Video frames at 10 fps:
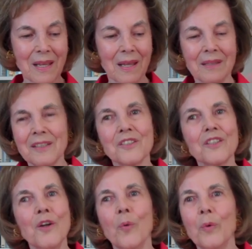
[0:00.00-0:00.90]
And
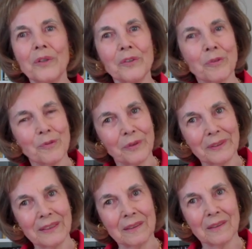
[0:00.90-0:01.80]
there's no word for
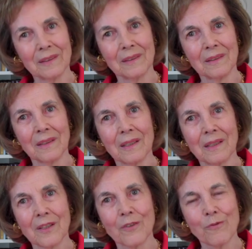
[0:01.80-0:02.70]
it,
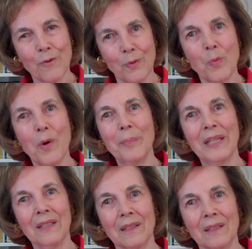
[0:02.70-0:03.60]
for a woman.